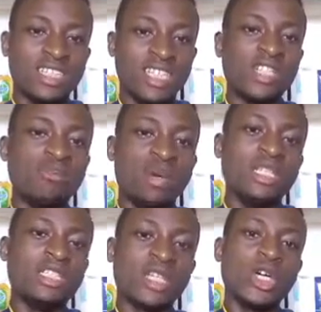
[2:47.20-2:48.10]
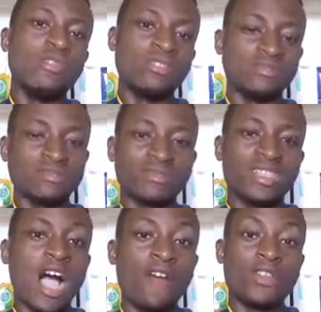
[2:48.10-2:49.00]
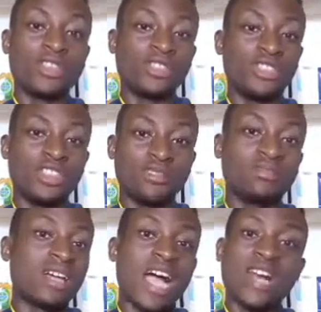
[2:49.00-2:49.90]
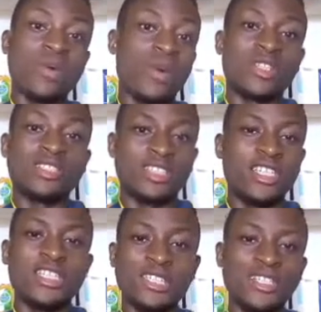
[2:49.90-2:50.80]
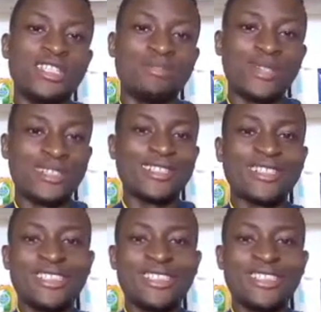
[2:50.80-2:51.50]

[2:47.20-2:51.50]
Independent cover. After this shit, I don't wanna hear no deeper.